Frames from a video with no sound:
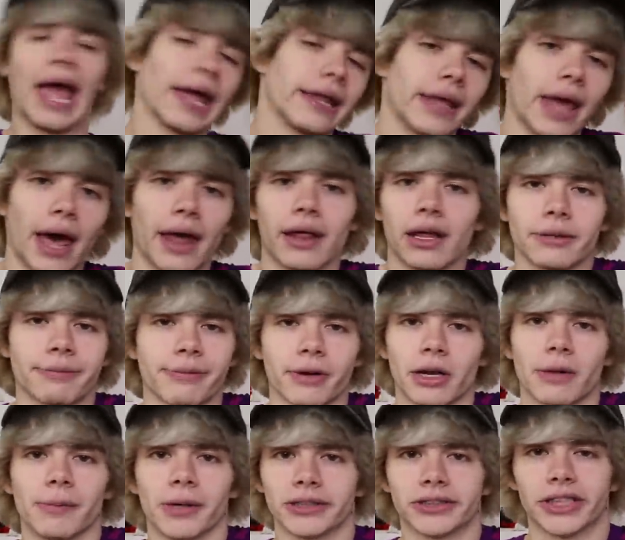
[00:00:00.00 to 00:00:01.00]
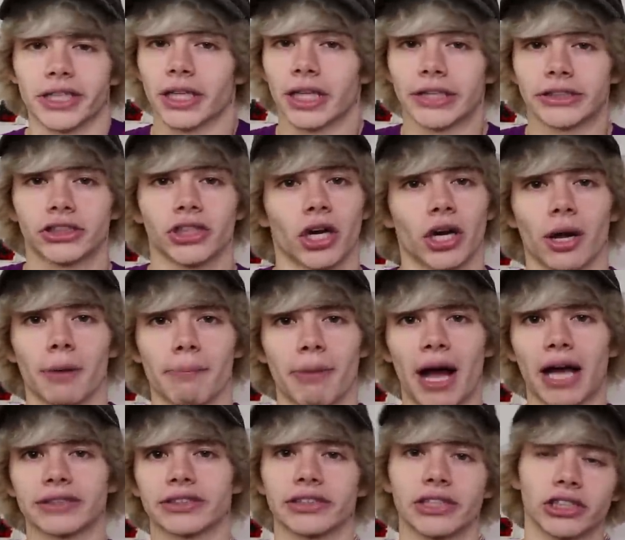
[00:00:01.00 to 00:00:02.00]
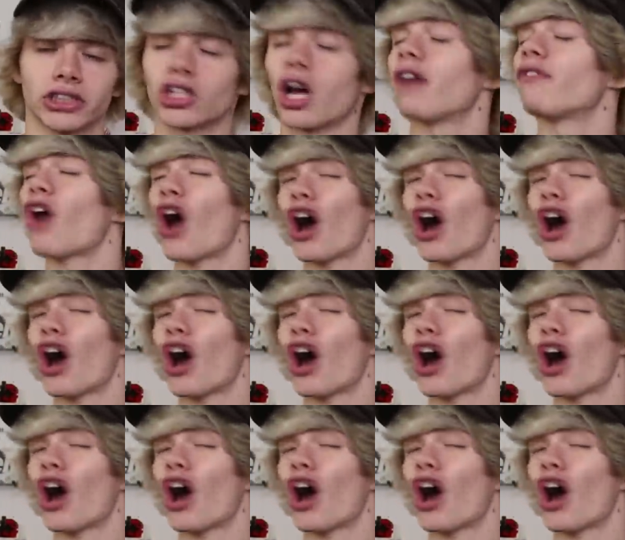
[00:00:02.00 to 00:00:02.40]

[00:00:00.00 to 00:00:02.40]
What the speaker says: And yeah, that's pretty much it. Let's start unboxing this stuff.